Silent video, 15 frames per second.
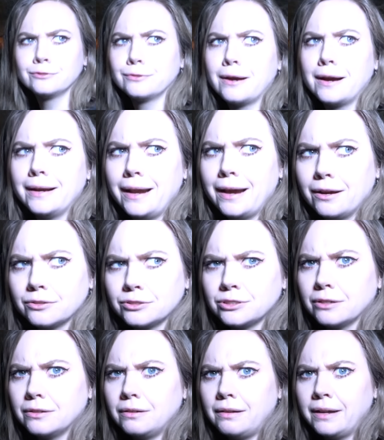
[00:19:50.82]
right now,
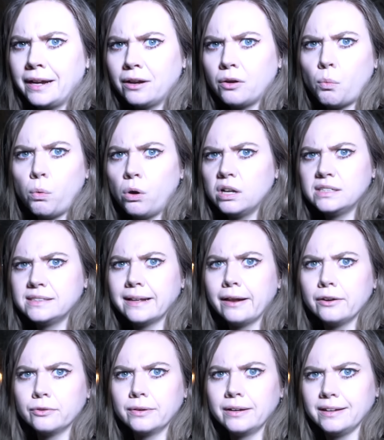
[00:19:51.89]
so like, what is that
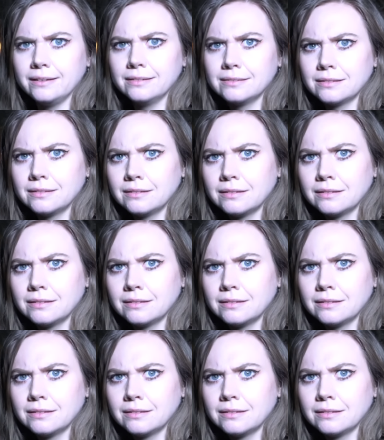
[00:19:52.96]
noise?